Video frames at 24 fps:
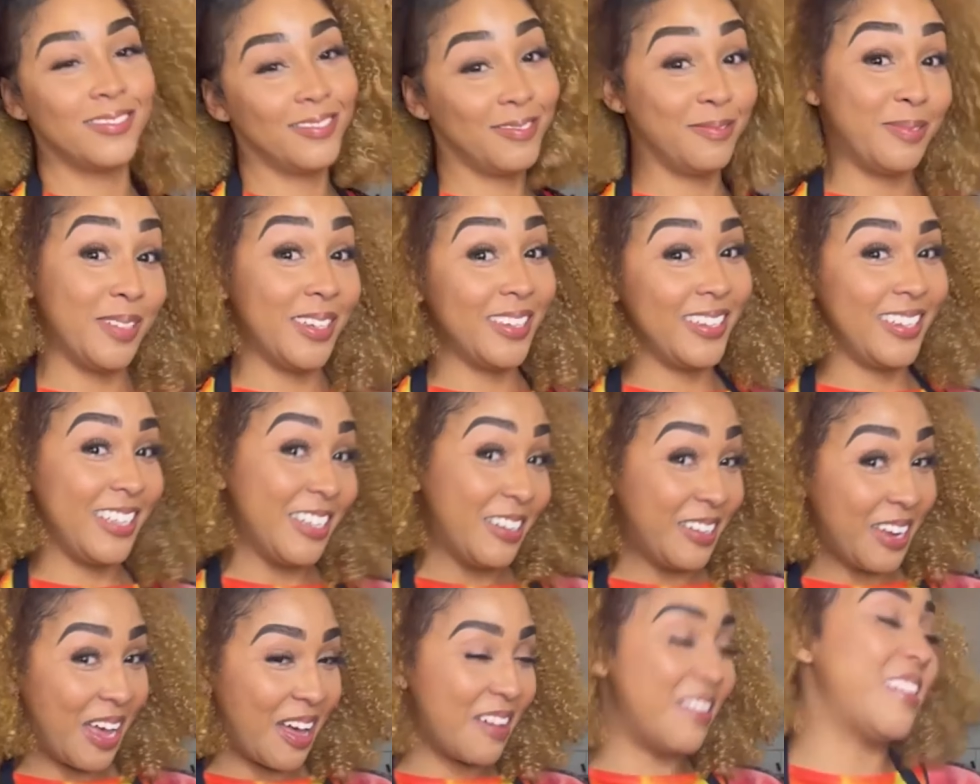But
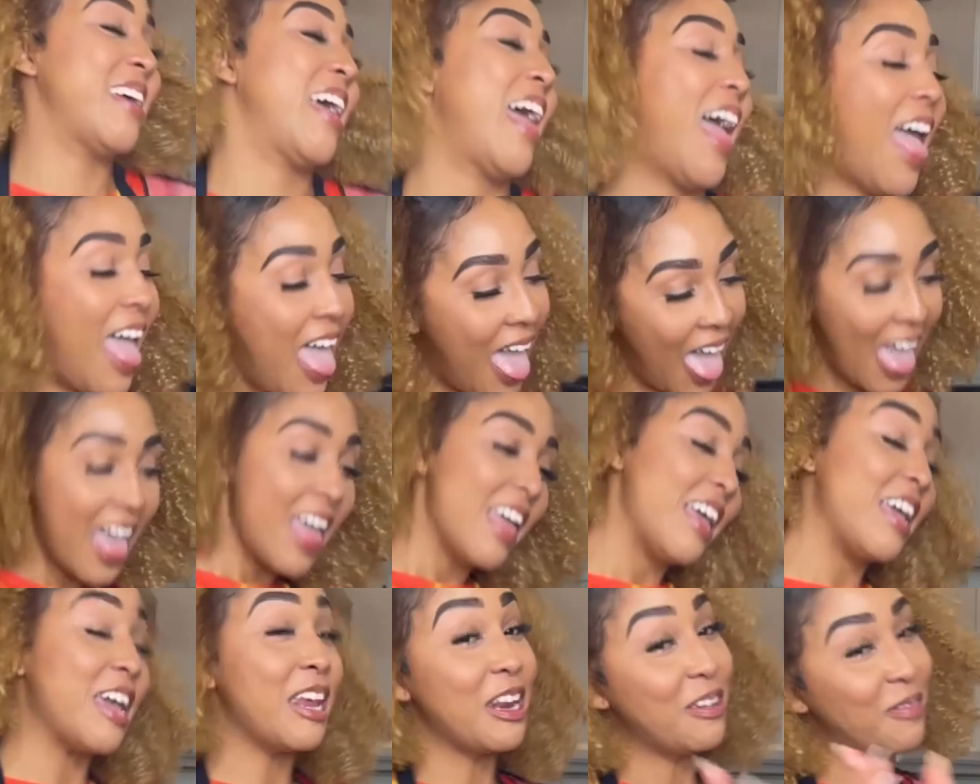
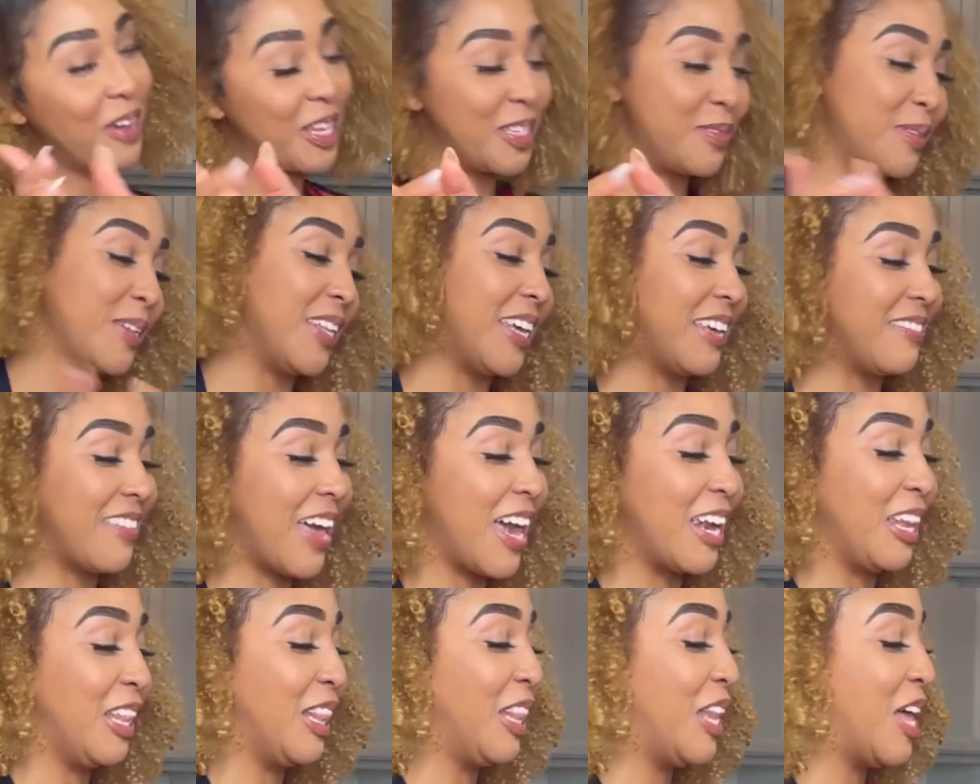anyways, we'll leave
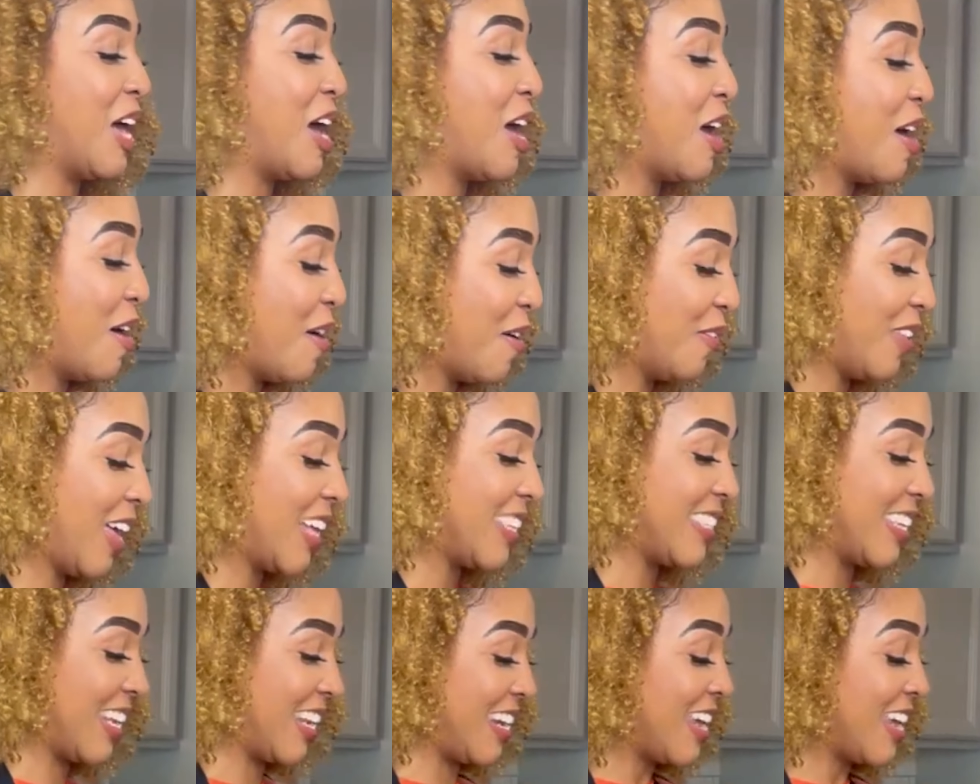that alone.
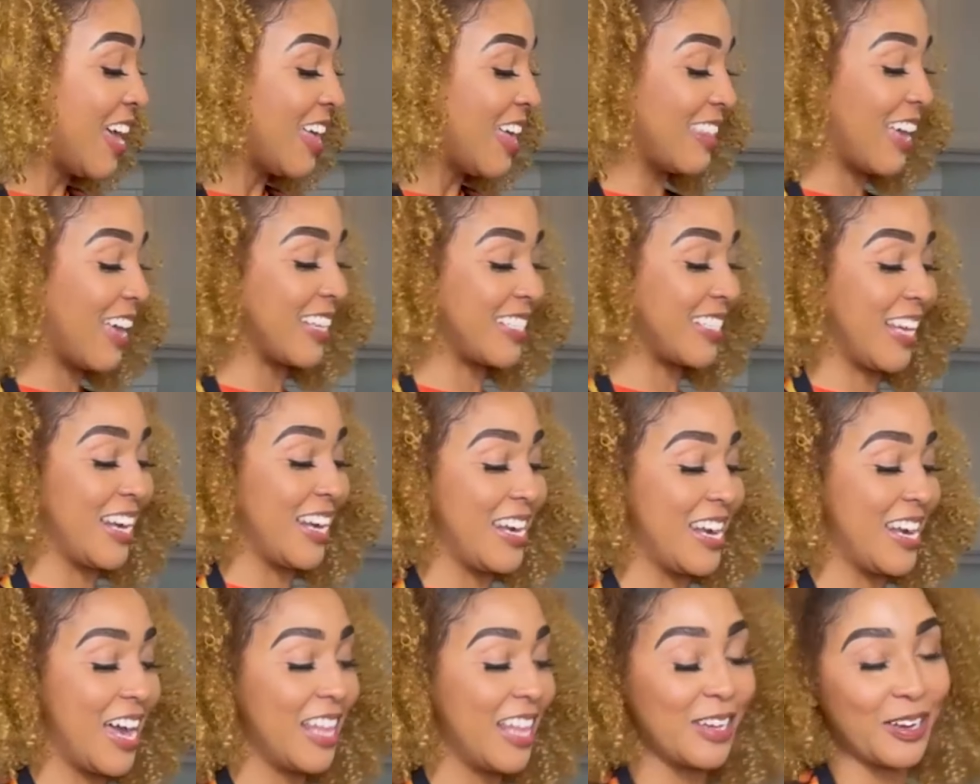That's
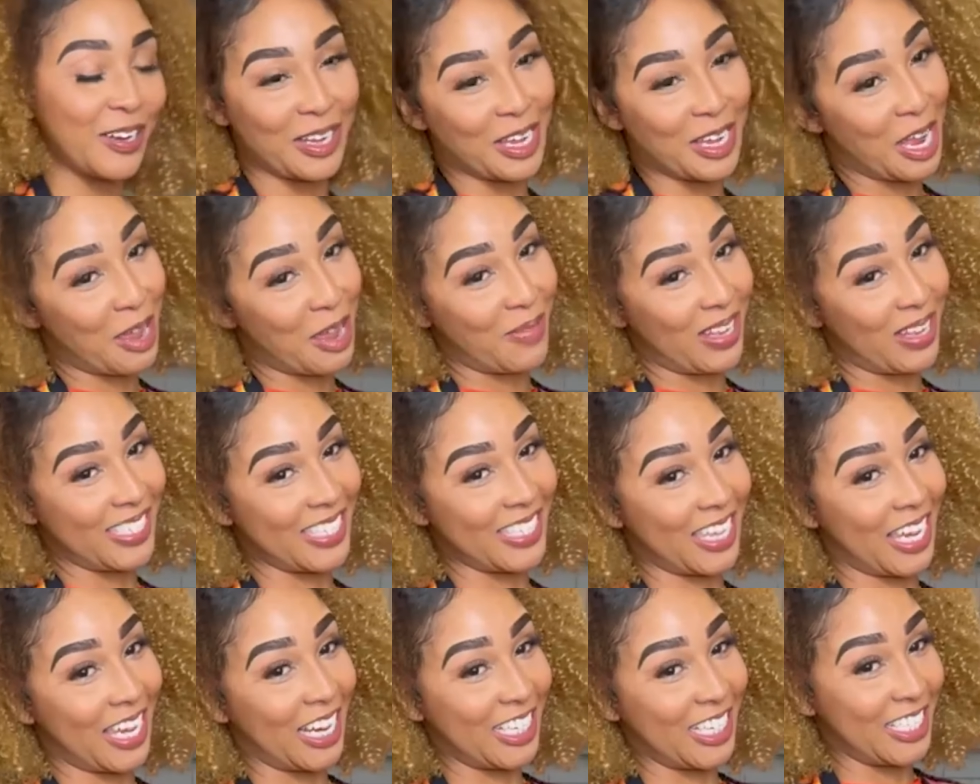another Cammi's
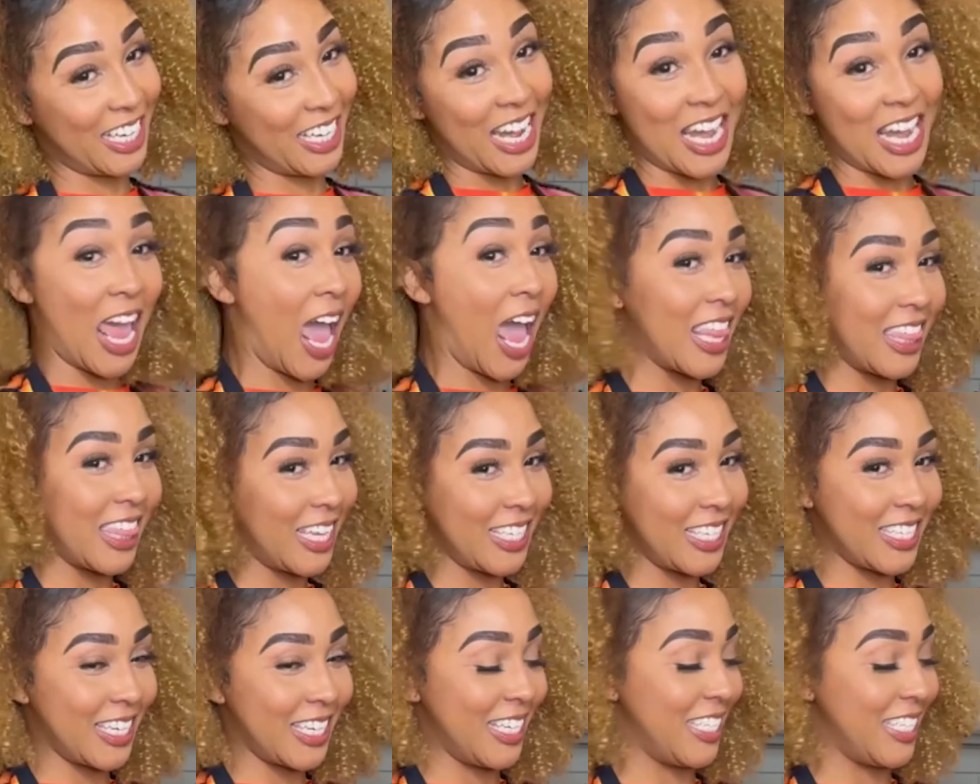Kitchen, not
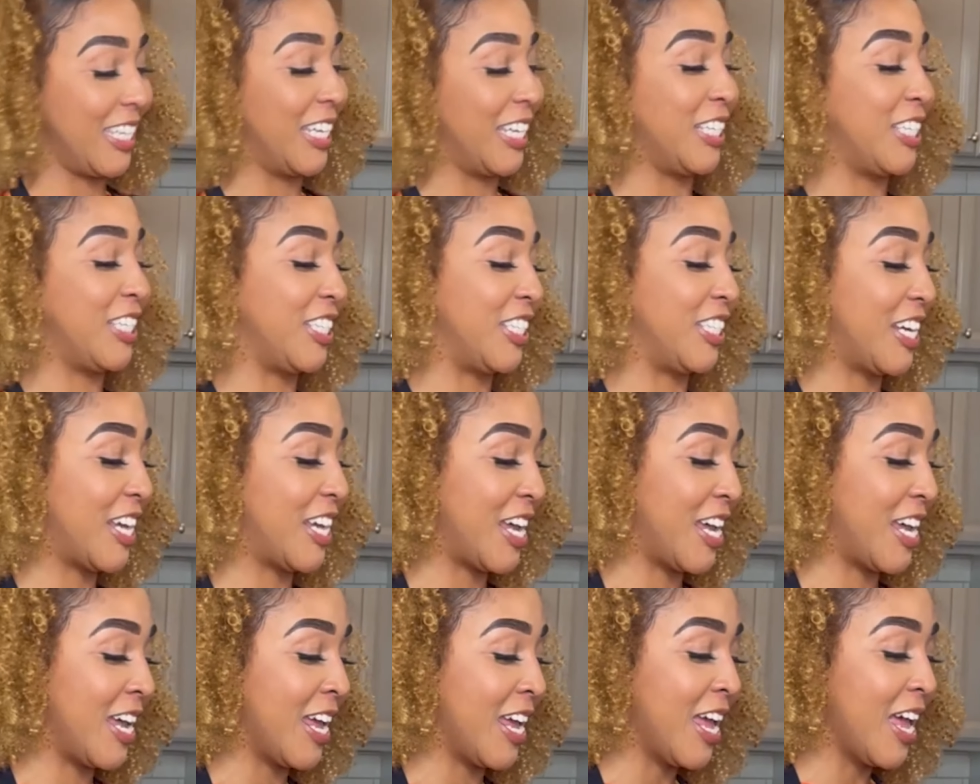this
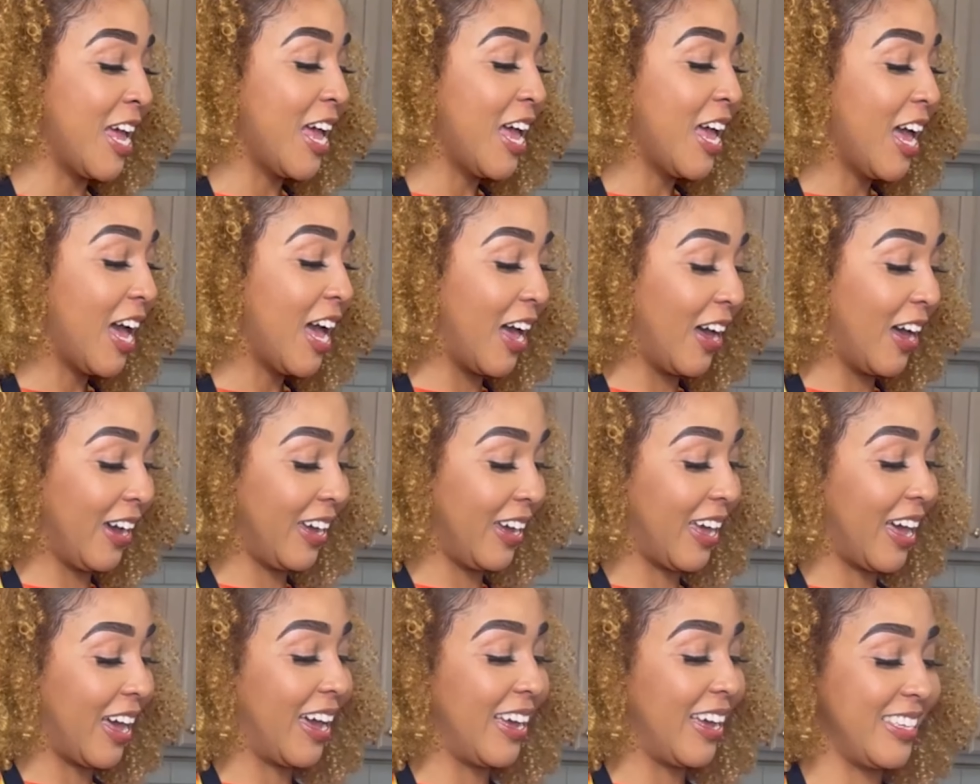edition.
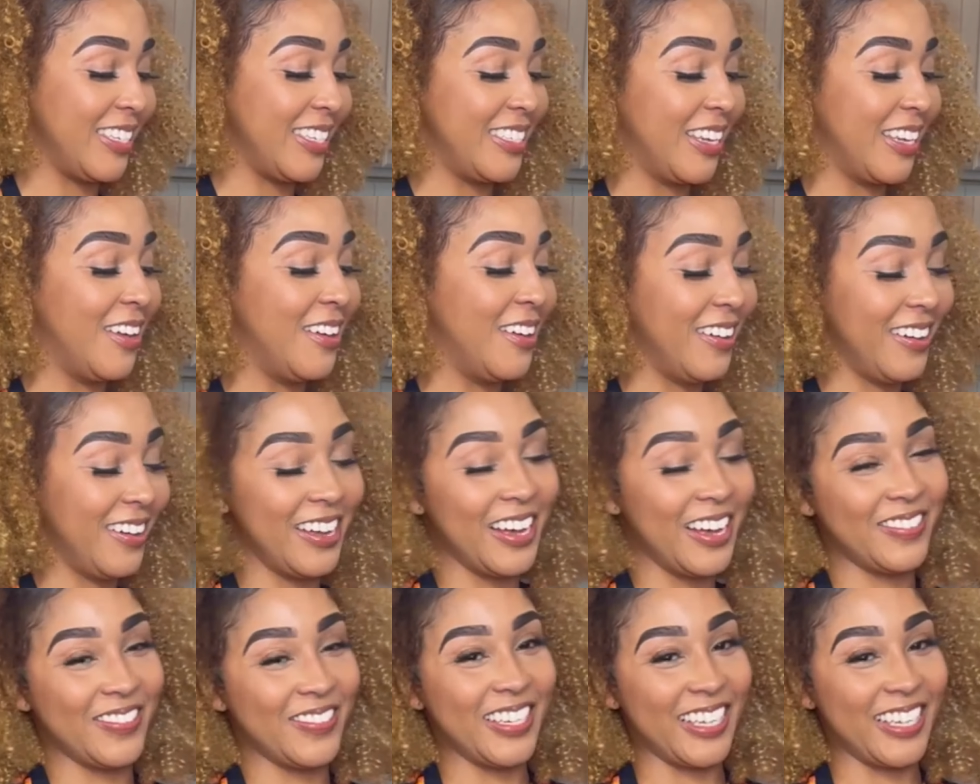Okay, so
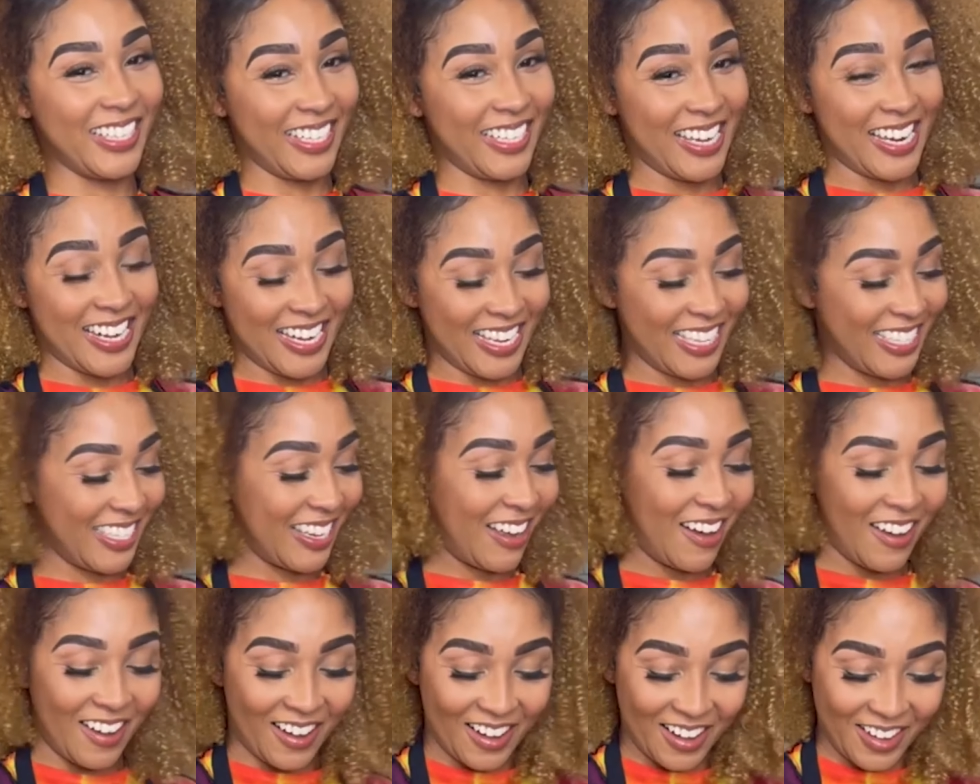I'm gonna clean this
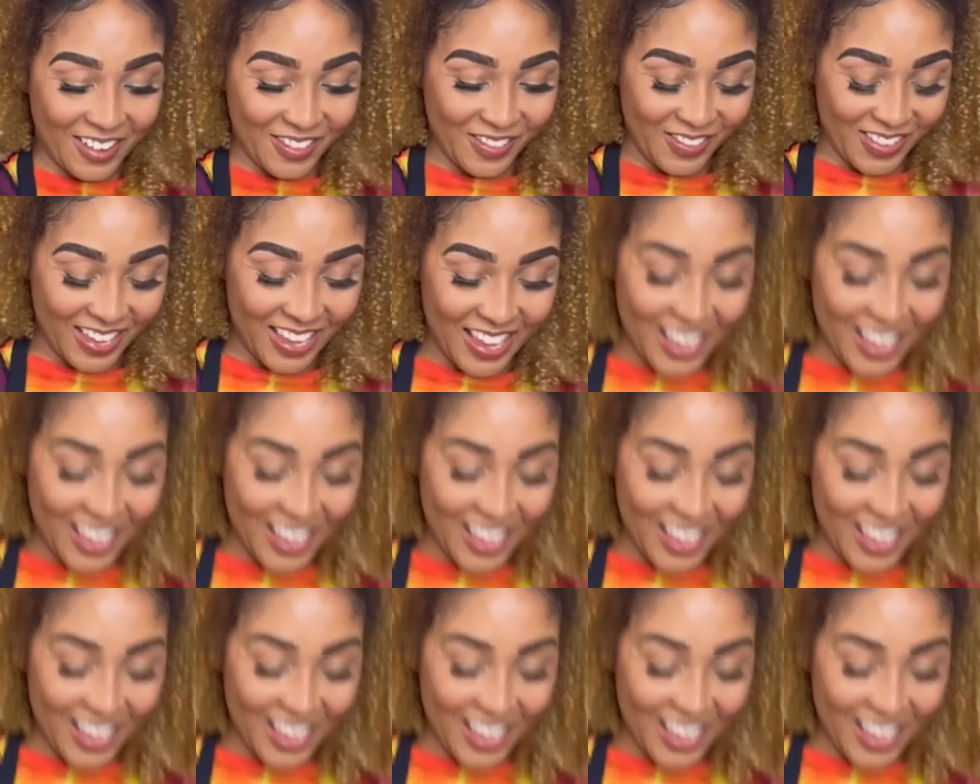off,